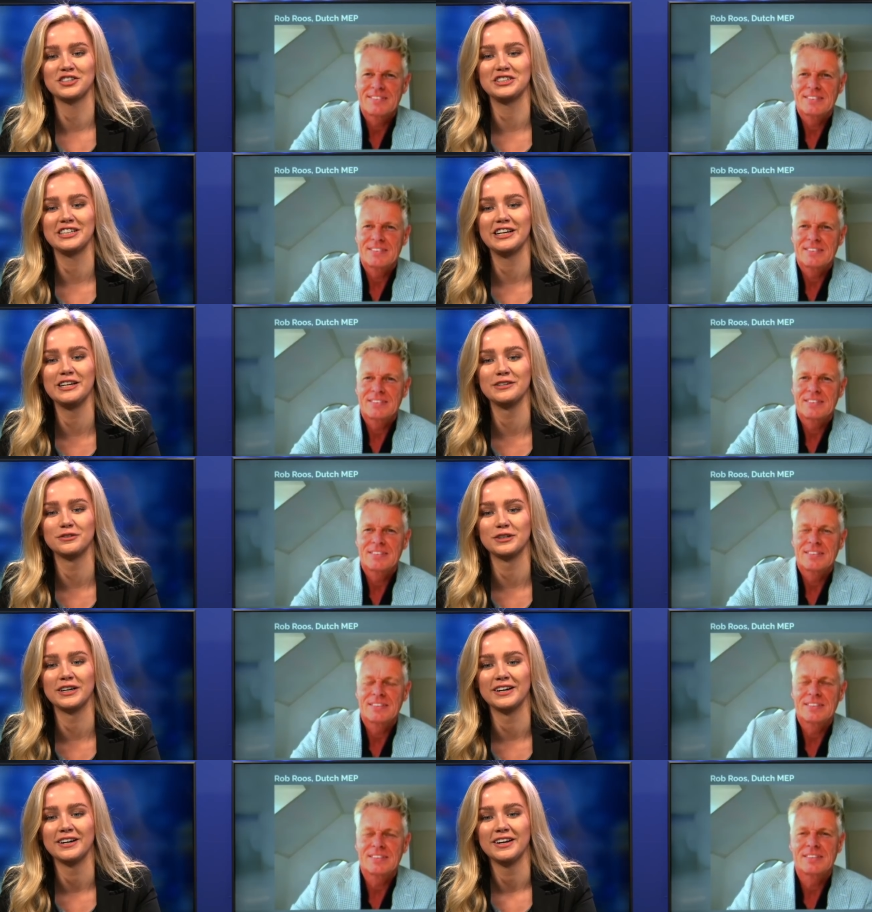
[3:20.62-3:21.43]

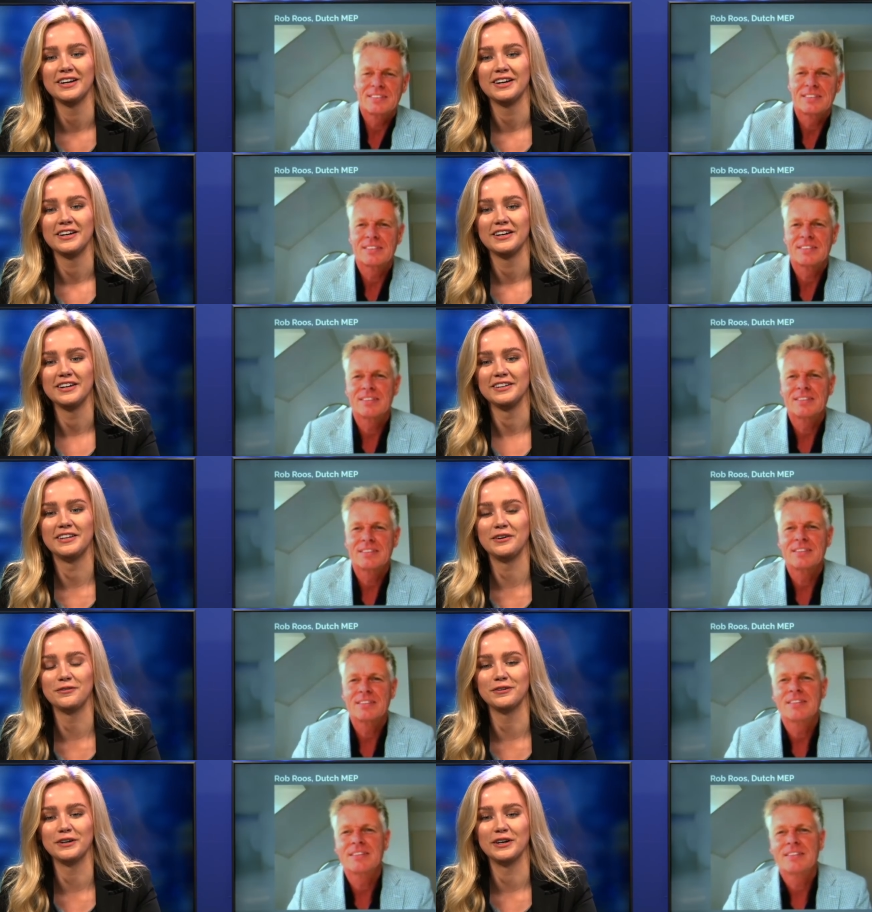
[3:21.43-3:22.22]
Speaker 1: deliver,
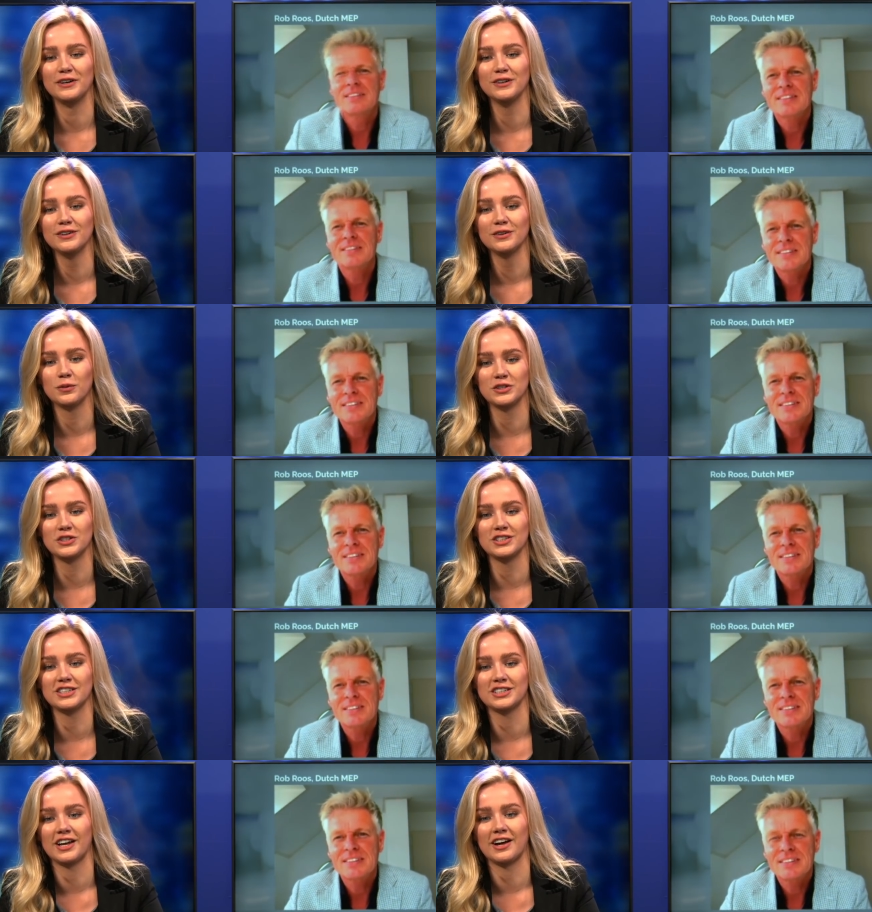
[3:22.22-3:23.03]
they fail, which
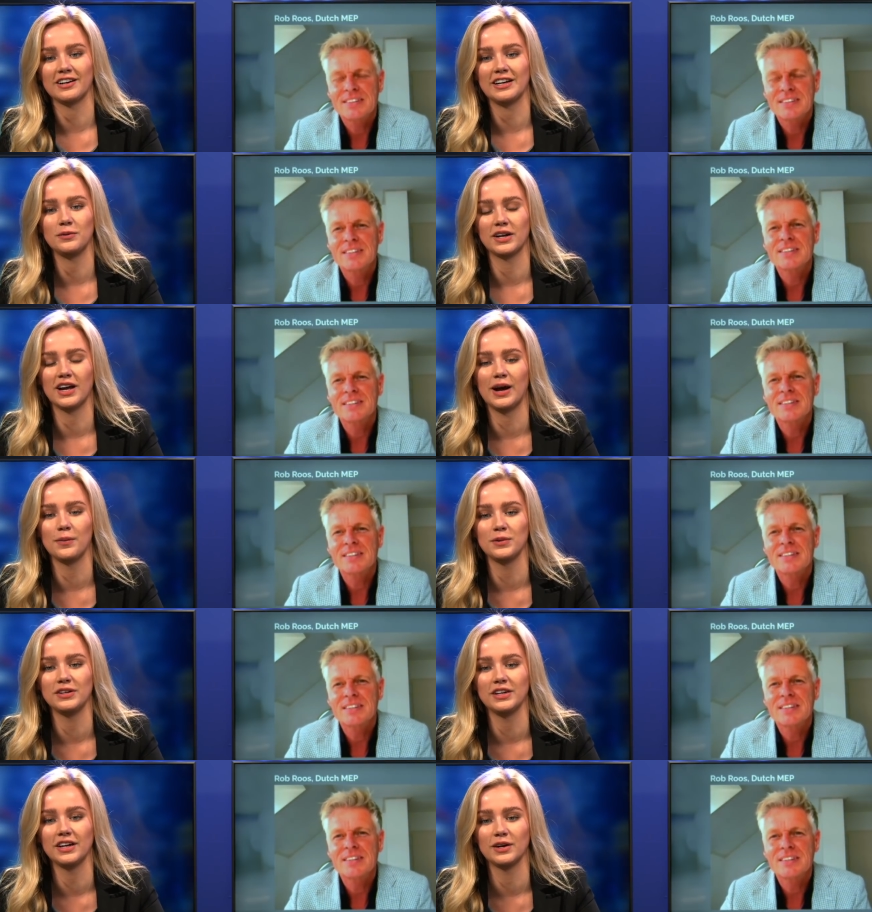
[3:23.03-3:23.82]
is exactly what
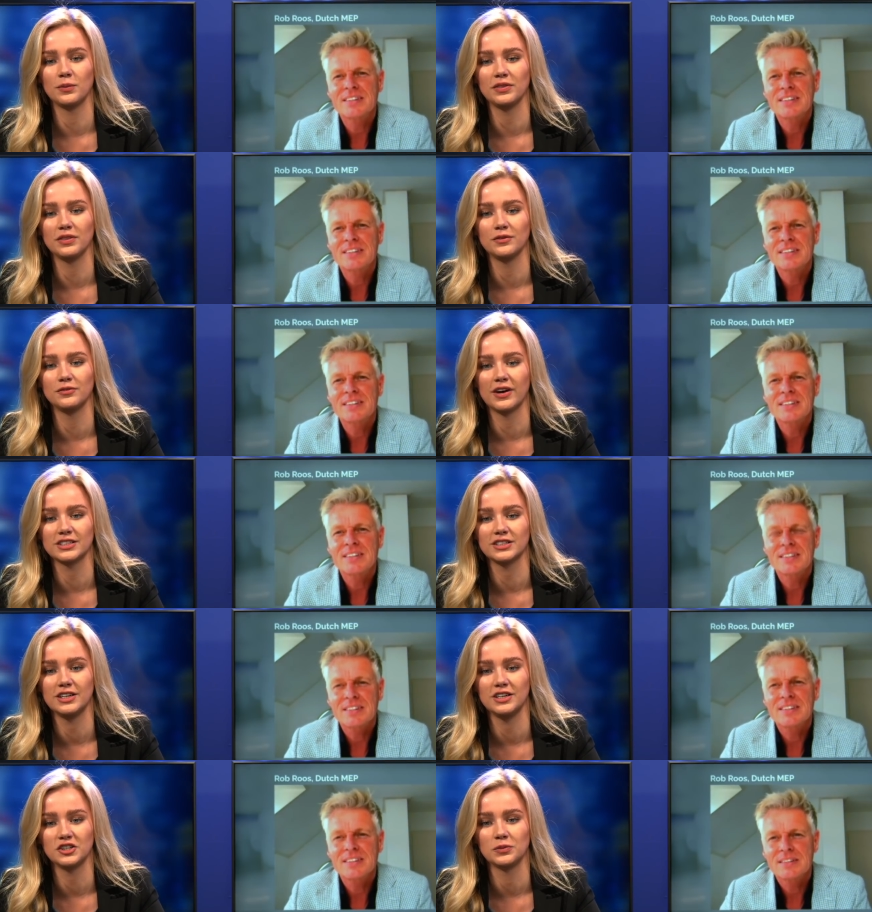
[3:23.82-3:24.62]
happened here with the
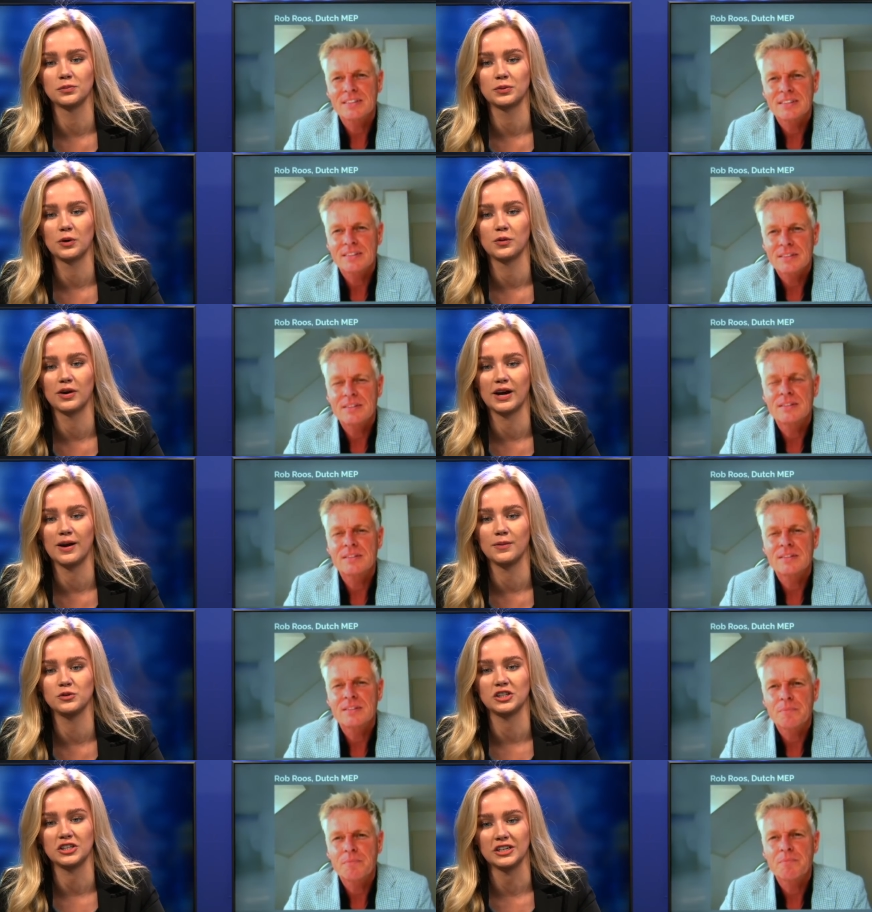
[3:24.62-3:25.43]
vaccination
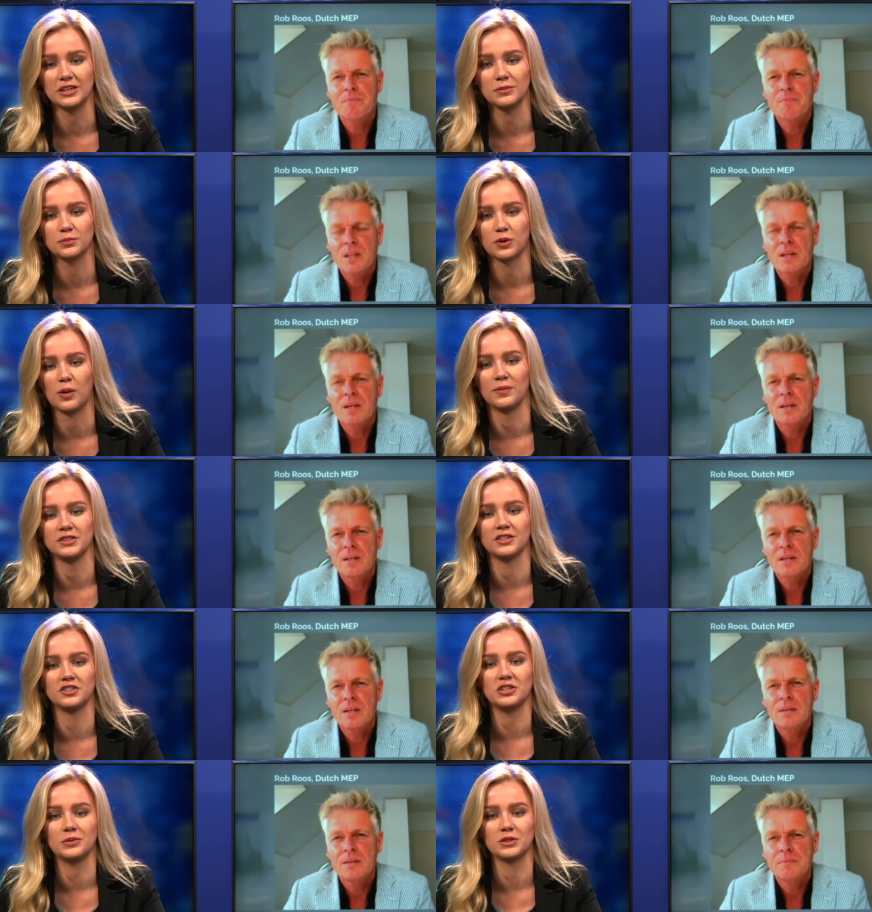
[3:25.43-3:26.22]
program. She promised
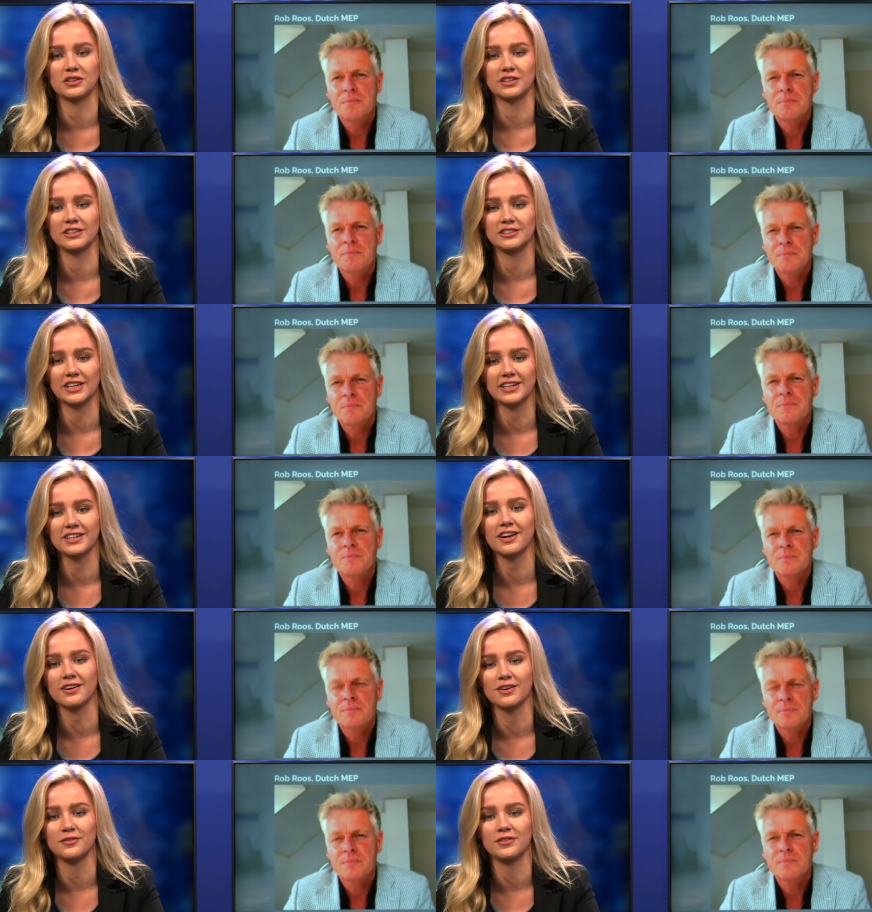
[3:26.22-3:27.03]
that she was going to take
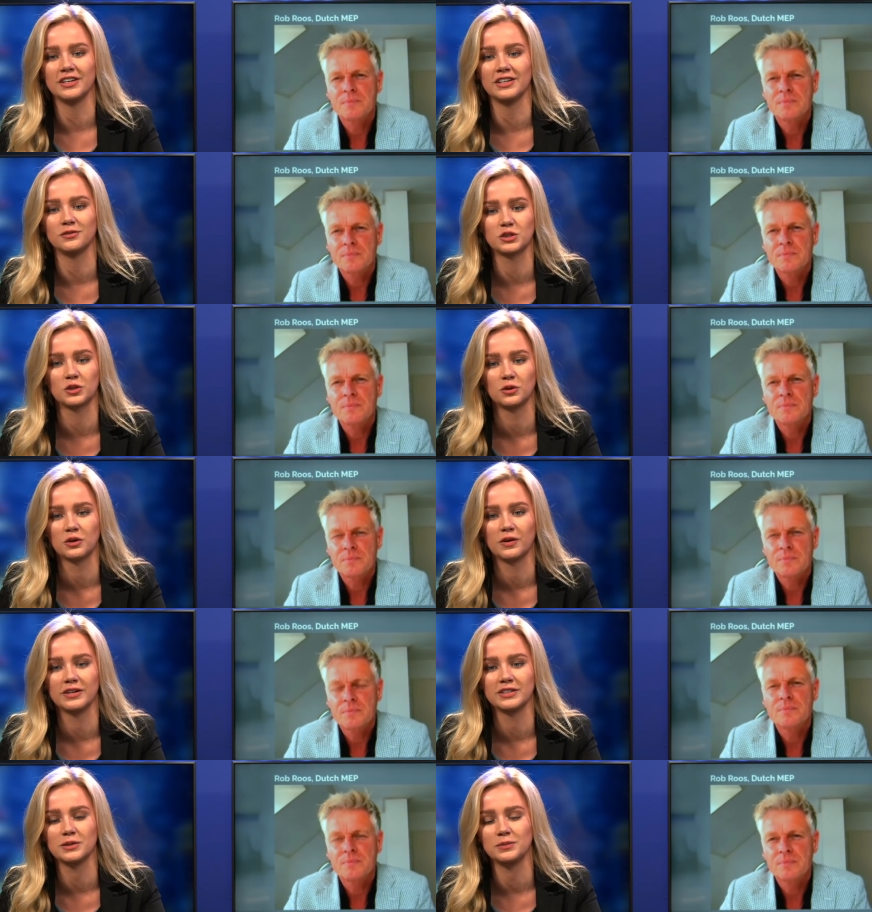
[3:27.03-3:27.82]
care of it, it was all
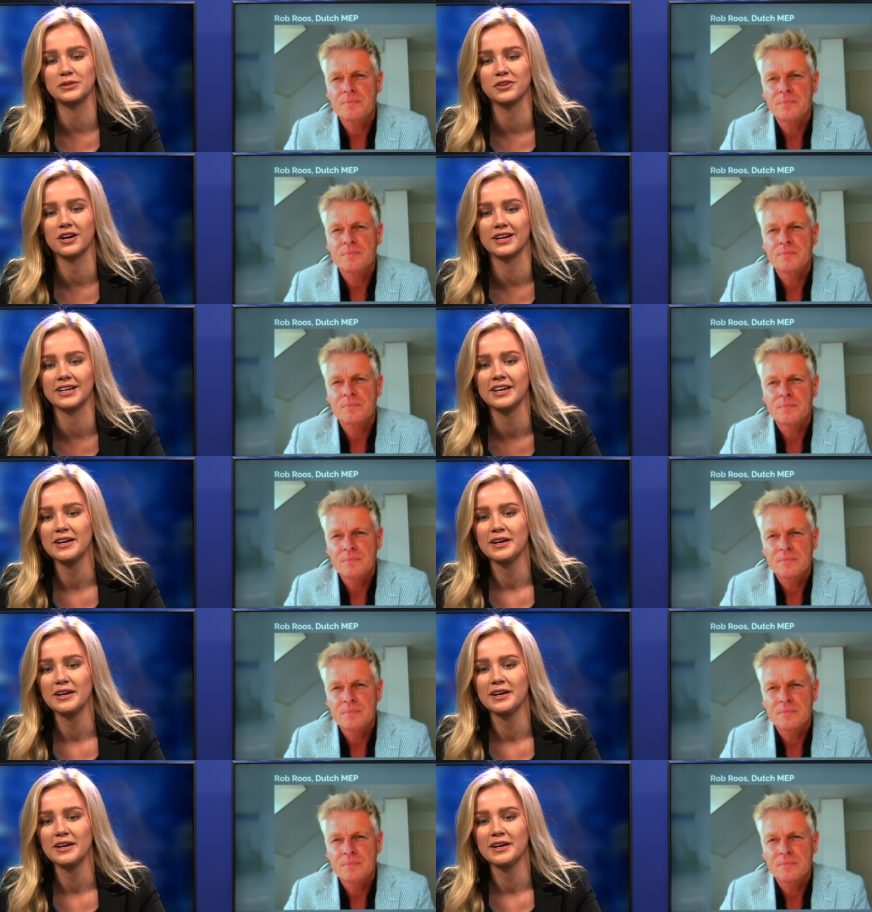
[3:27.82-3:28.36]
going to be fine.